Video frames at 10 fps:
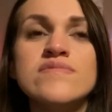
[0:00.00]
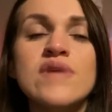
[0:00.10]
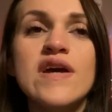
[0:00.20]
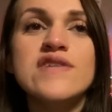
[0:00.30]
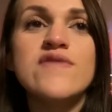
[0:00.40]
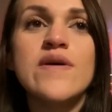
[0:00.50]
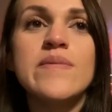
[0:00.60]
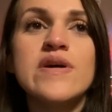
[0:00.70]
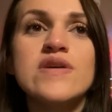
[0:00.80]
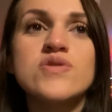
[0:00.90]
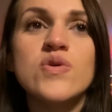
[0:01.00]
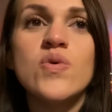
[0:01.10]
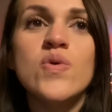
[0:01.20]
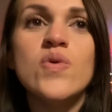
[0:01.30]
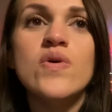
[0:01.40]
Ace Family is
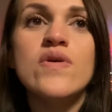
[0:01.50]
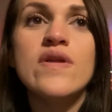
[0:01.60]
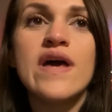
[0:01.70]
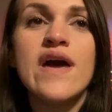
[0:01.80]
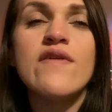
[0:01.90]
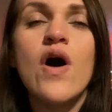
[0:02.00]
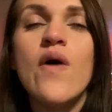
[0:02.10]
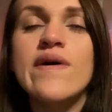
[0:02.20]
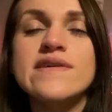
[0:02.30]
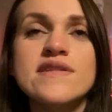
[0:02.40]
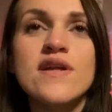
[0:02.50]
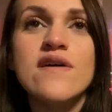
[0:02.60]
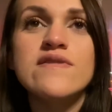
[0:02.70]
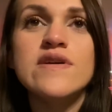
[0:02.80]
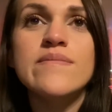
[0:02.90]
cool. Like, I've always
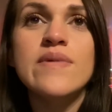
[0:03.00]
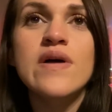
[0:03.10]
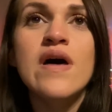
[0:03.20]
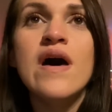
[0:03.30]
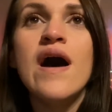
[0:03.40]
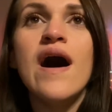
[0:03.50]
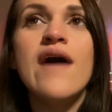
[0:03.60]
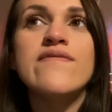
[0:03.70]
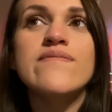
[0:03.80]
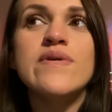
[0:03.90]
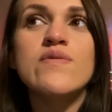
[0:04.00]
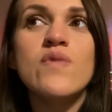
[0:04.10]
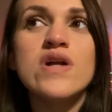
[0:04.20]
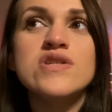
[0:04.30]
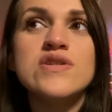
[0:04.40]
loved them. I've been
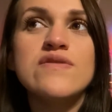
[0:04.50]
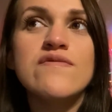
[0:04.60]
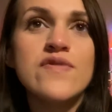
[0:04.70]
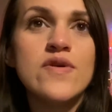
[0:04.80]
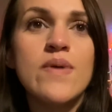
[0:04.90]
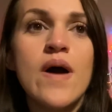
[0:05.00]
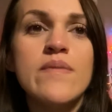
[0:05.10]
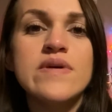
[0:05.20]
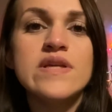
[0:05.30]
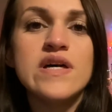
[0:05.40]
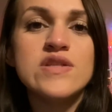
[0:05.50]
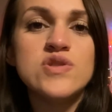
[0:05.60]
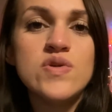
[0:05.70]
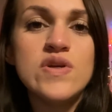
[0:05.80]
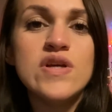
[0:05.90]
watching them for probably like
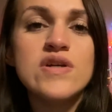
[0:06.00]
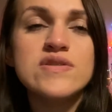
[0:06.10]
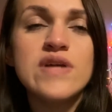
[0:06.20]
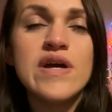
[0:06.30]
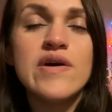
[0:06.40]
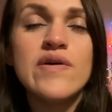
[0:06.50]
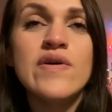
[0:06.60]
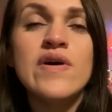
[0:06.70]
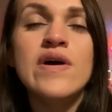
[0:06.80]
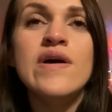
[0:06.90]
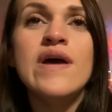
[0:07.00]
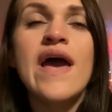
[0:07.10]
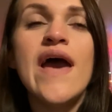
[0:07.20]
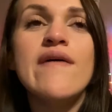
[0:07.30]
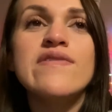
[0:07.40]
two years now.
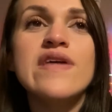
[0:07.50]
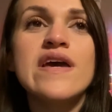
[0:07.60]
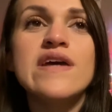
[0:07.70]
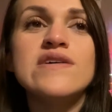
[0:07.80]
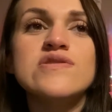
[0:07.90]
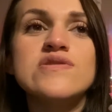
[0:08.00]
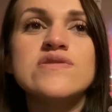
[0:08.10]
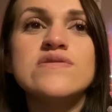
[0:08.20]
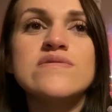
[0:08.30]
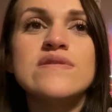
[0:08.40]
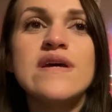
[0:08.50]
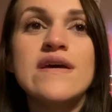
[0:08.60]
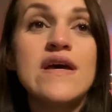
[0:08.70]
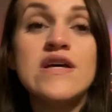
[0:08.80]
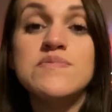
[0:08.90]
Everything has just
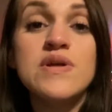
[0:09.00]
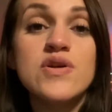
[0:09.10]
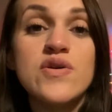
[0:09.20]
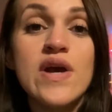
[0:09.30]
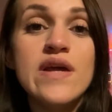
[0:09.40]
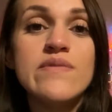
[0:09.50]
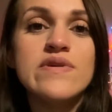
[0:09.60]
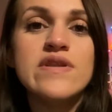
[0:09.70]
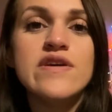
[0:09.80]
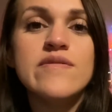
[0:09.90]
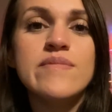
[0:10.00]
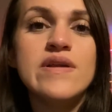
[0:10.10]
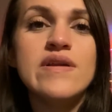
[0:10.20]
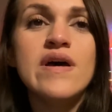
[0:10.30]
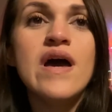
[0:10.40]
has been great with them
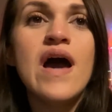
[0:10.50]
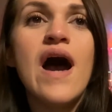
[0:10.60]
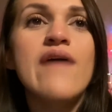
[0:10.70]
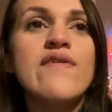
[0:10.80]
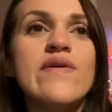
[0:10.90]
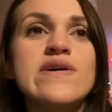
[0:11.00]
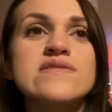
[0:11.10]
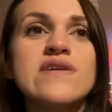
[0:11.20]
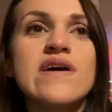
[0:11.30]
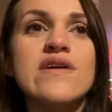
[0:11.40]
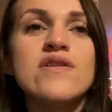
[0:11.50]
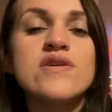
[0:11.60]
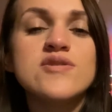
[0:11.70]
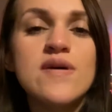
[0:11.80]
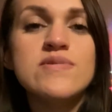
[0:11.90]
and I've always like
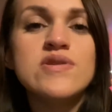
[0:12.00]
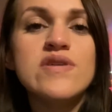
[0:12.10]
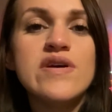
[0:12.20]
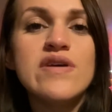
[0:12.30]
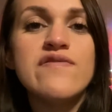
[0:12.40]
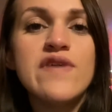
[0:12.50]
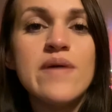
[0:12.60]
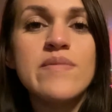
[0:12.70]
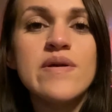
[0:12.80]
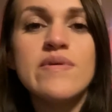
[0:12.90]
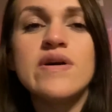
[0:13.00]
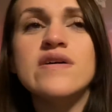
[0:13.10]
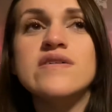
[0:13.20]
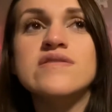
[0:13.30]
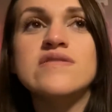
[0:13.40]
looked up to their family
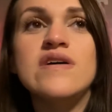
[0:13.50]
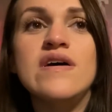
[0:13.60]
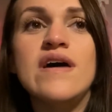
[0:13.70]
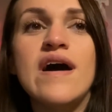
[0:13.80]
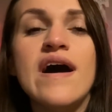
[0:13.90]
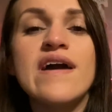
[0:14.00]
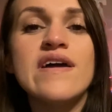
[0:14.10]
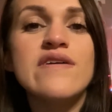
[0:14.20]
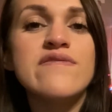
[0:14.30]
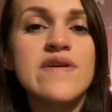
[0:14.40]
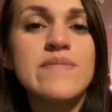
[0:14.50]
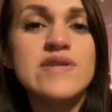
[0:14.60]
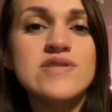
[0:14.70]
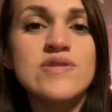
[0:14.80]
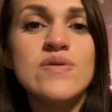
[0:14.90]
because I got a
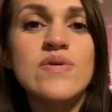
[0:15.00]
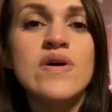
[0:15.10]
family too.